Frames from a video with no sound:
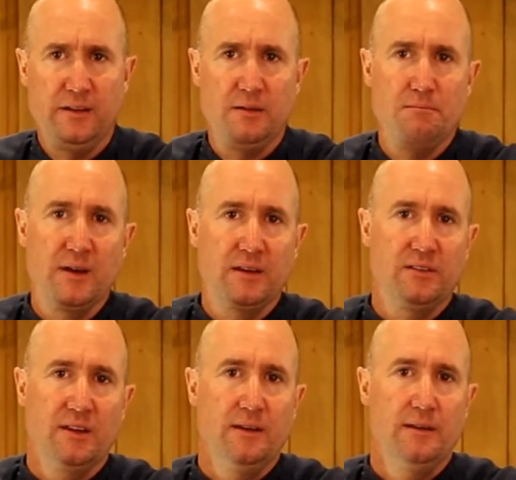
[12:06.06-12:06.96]
it's a
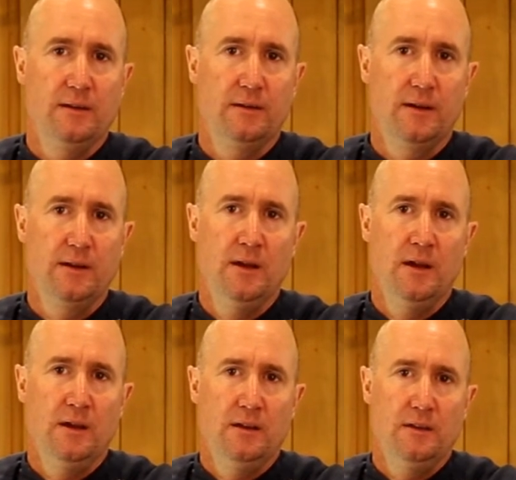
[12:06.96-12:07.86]
mixer. Okay,
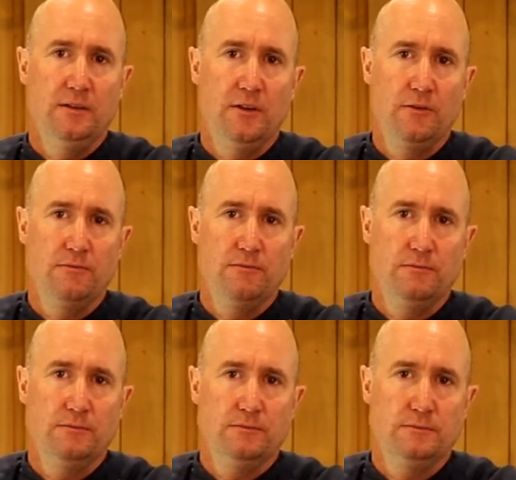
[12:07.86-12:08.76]
you
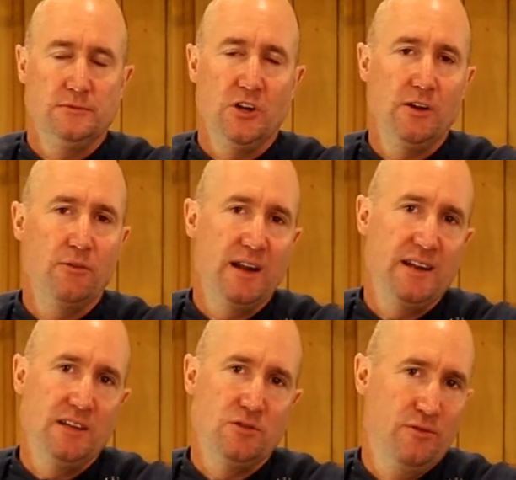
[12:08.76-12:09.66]
only really
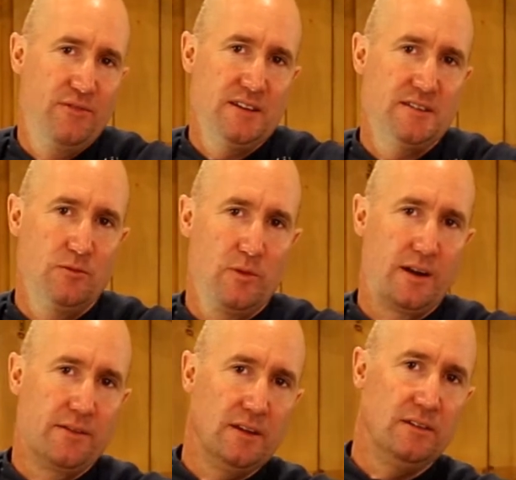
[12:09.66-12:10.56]
need to invest in one
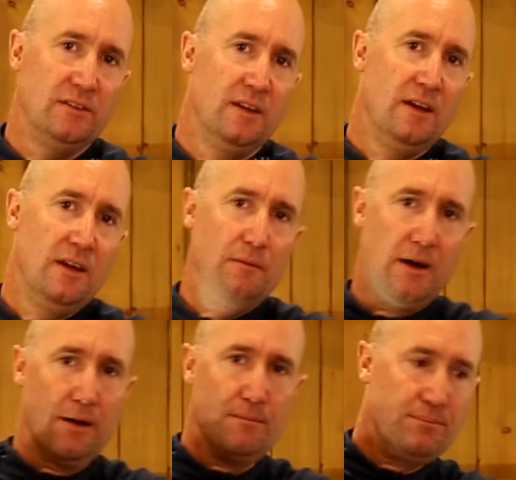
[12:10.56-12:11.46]
of these
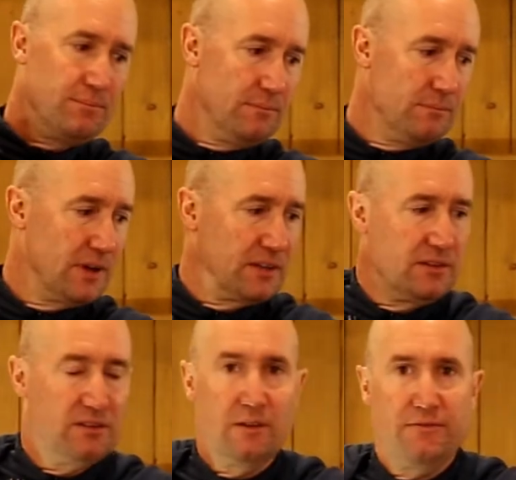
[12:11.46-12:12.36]

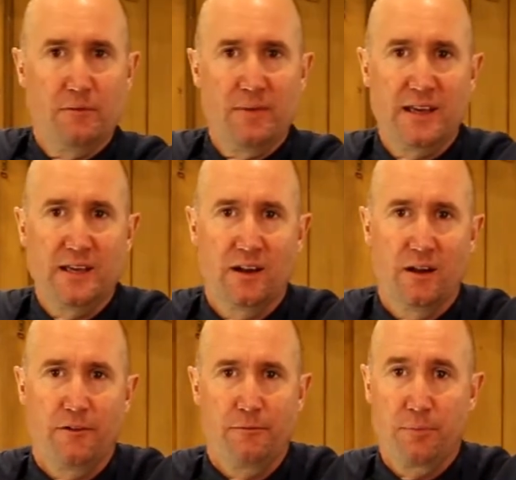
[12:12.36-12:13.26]
mixers if you're making a
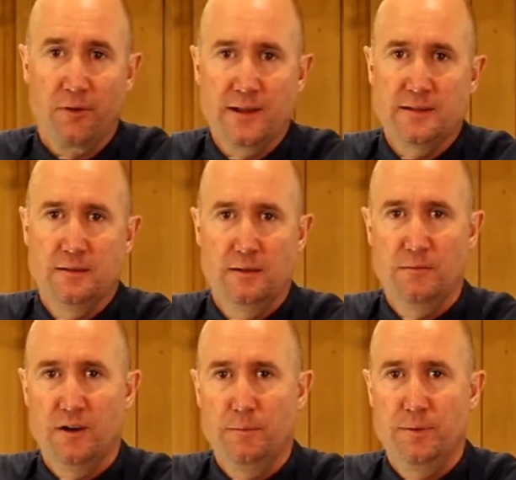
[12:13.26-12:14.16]
lot of bread, in
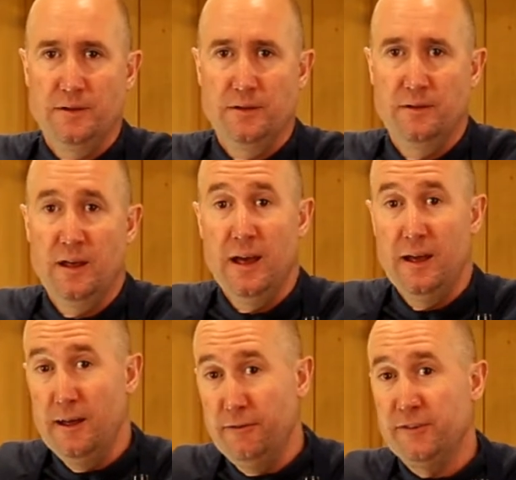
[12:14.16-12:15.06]
my opinion.
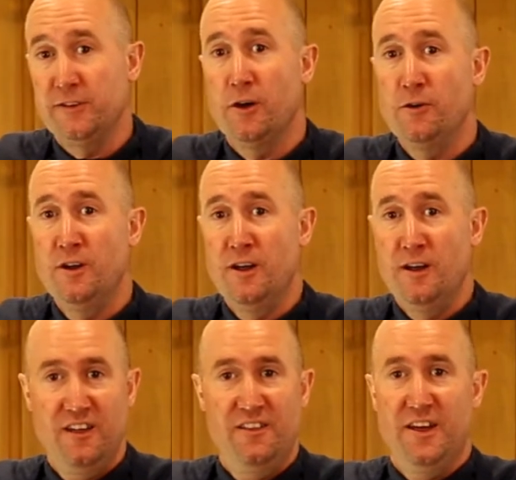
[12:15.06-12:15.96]
If so,
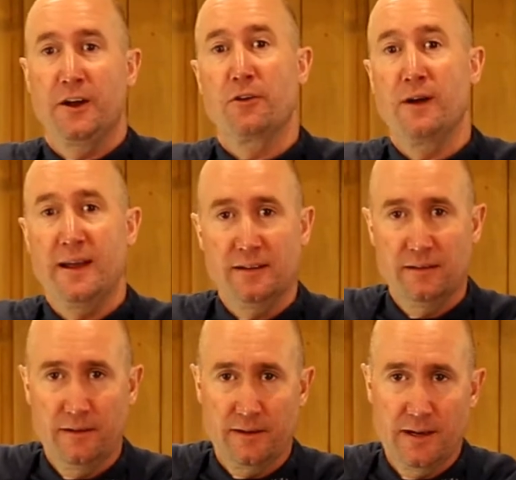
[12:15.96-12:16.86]
that's great.
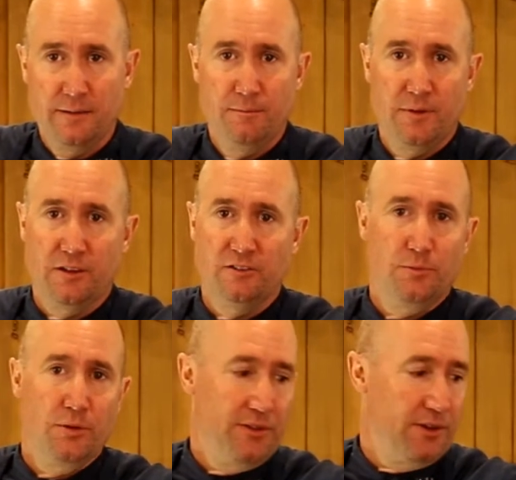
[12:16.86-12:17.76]
Okay, because you
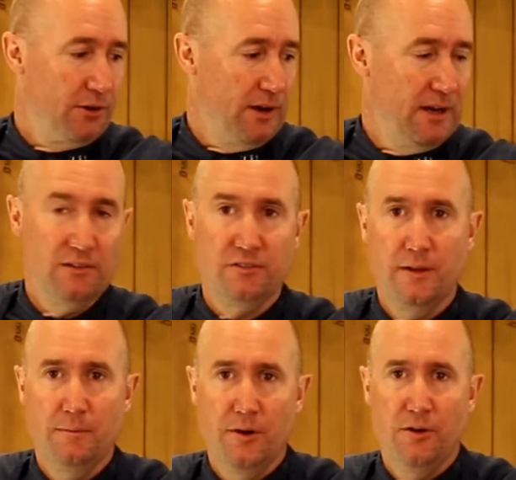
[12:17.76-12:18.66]
put the ingredients in
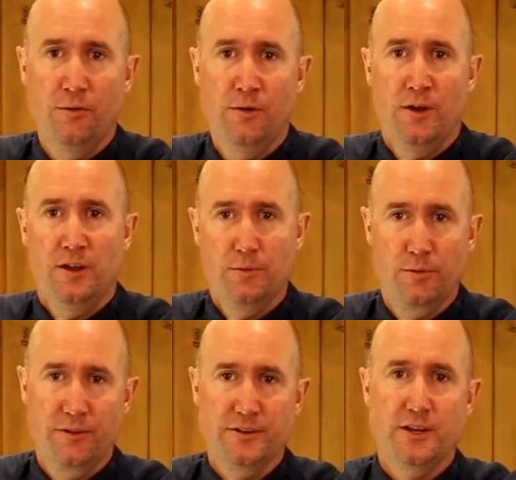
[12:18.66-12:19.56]
the bowl, you
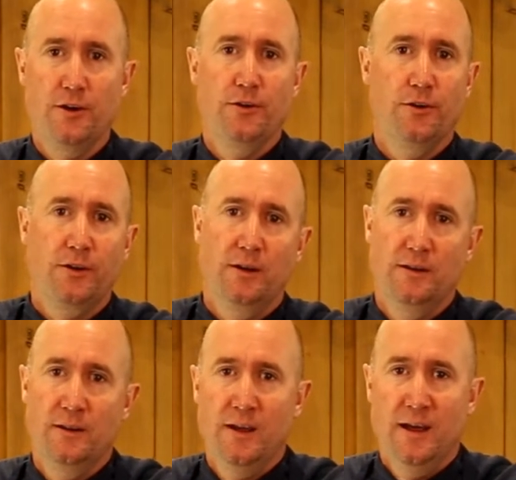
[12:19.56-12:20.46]
put the dough hook
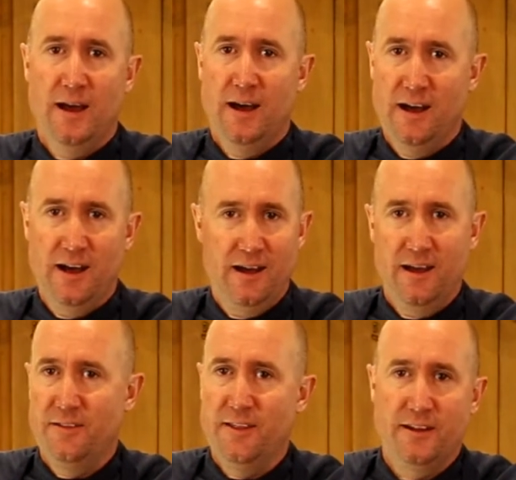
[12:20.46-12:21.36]
in,
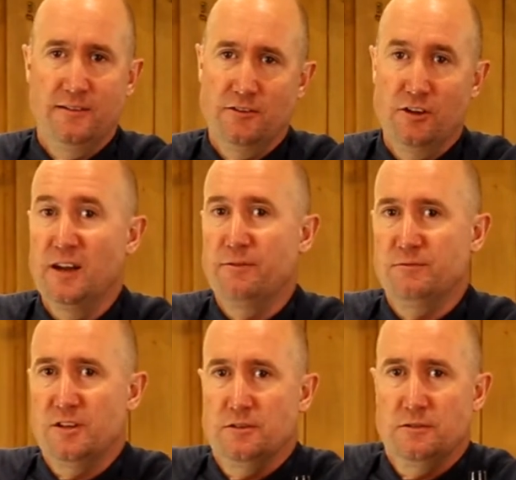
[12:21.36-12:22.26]
and then you leave them
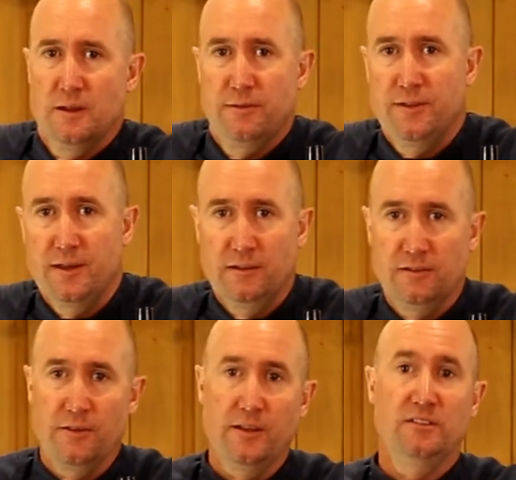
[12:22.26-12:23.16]
to do their thing.
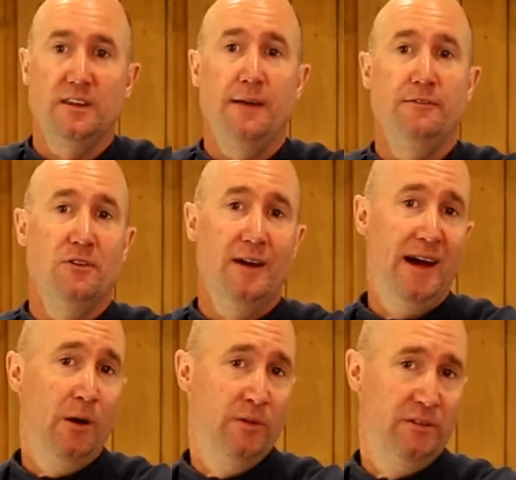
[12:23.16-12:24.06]
So they save you
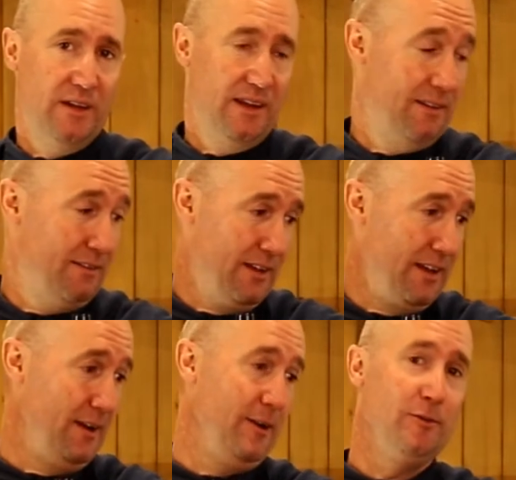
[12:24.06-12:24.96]
hours and
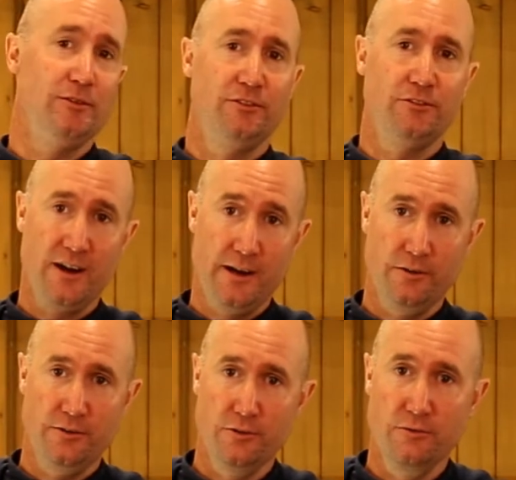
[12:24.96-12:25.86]
loads of strain
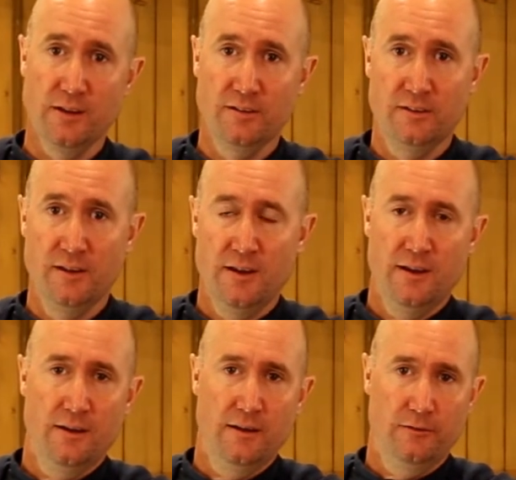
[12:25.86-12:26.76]
on your wrist
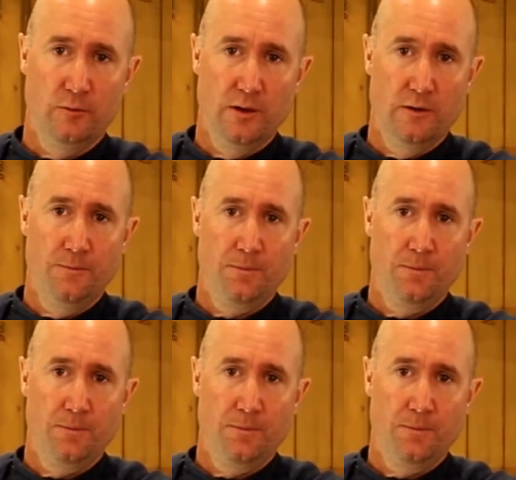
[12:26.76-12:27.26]
as well.